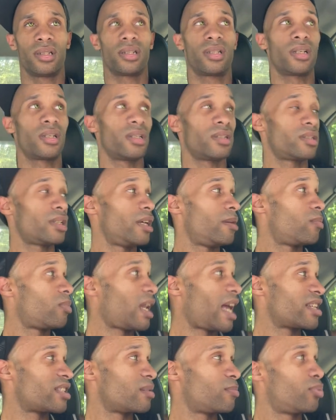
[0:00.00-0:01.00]
because it
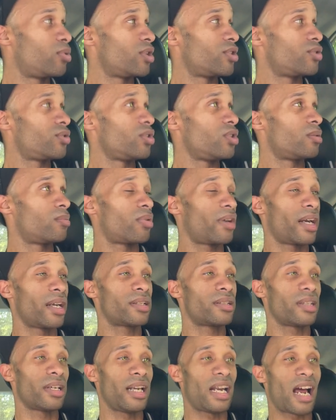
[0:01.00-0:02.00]
likes to push you the
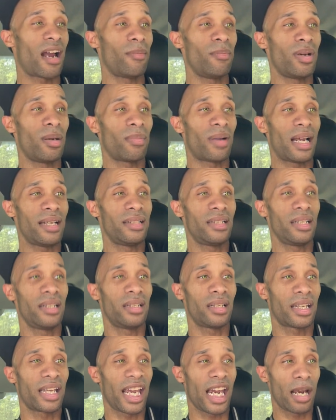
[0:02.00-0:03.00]
brakes. And I remember I did
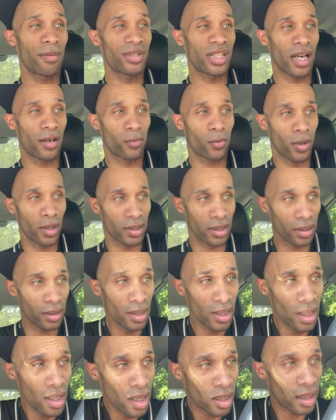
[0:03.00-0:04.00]
the camshaft work
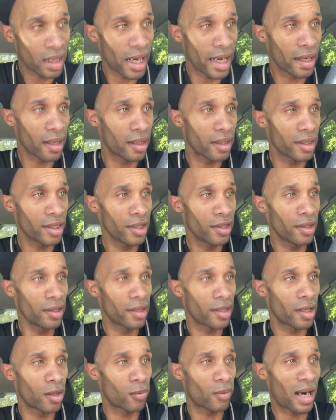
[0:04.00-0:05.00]
like a year
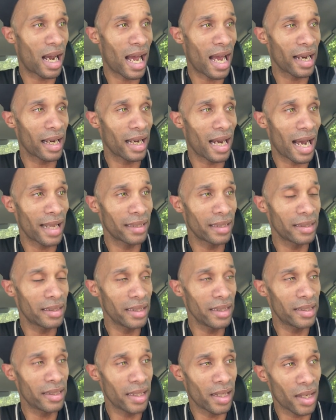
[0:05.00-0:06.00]
ago where I got the
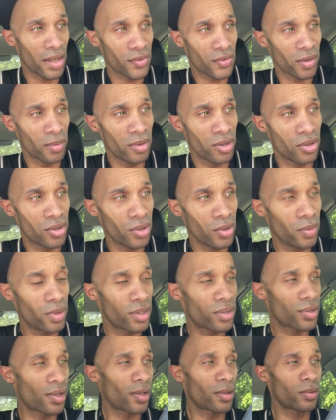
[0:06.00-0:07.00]
details from the dude
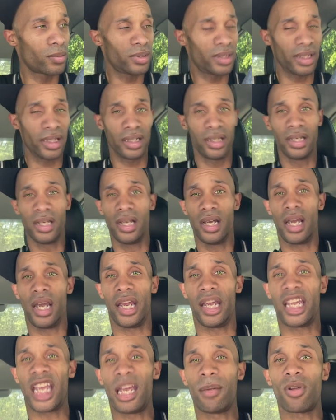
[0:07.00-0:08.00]
at Circle D.
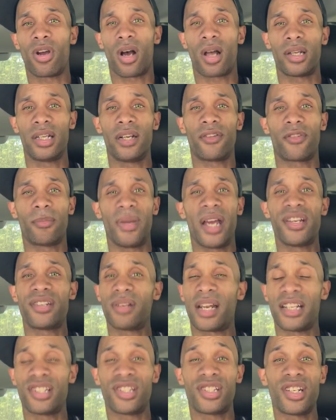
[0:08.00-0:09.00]
He gave me all the information.
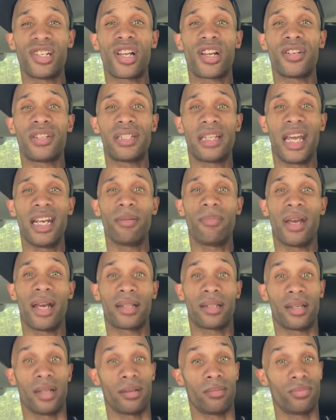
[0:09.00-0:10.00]
I just didn't understand it back
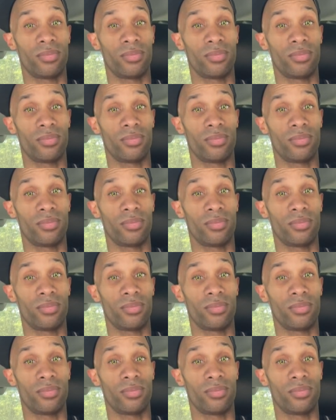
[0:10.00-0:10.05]
then.